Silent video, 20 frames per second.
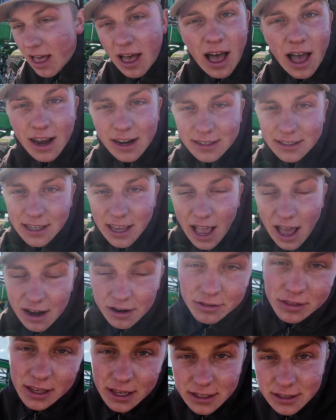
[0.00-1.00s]
Honestly, I
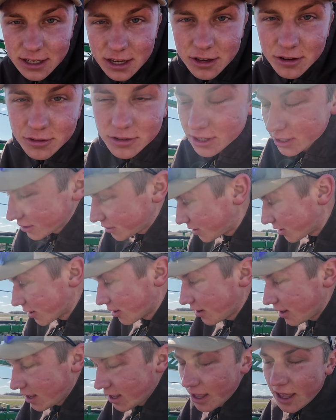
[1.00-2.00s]
don't think it's a huge
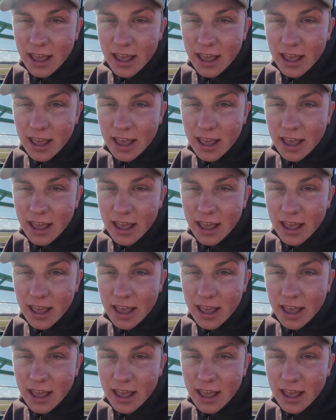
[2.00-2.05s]
concern.